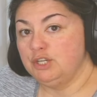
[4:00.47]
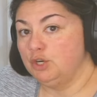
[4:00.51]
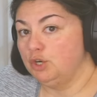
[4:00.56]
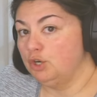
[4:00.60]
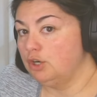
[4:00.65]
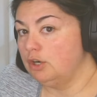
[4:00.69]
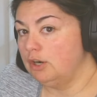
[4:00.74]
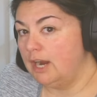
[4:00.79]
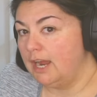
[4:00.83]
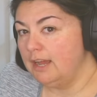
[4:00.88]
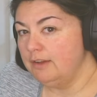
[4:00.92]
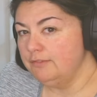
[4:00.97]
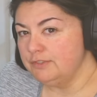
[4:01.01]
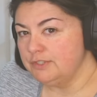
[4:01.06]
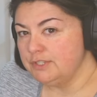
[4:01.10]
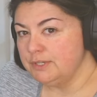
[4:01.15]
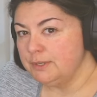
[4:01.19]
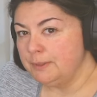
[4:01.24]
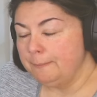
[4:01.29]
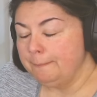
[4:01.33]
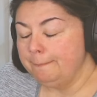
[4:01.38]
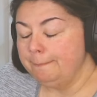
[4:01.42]
her craft.
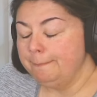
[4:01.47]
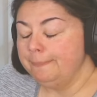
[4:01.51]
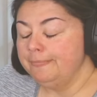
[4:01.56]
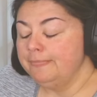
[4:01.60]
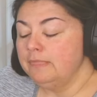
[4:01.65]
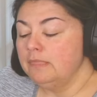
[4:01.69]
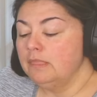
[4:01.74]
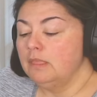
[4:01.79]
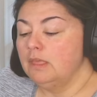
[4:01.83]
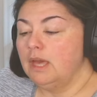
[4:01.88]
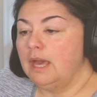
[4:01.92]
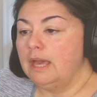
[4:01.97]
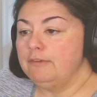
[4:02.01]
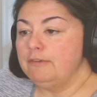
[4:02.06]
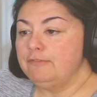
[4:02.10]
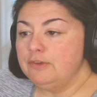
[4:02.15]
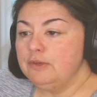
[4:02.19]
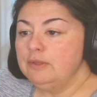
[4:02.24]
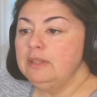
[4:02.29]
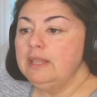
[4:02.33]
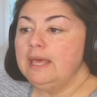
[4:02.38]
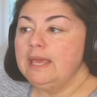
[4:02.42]
I
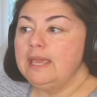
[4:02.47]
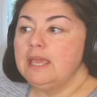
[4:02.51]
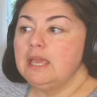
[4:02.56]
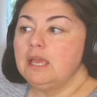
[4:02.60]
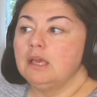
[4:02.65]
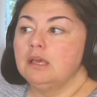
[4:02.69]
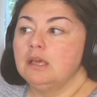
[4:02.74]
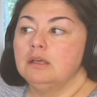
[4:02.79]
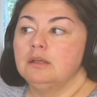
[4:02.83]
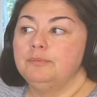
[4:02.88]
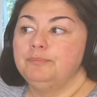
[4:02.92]
feel like